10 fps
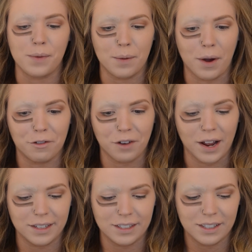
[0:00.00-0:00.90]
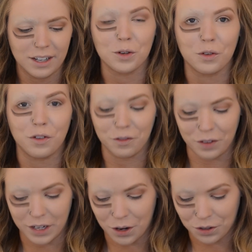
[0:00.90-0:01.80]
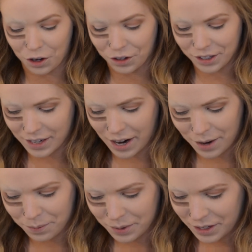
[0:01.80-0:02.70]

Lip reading: Me and my friends would film videos all the time.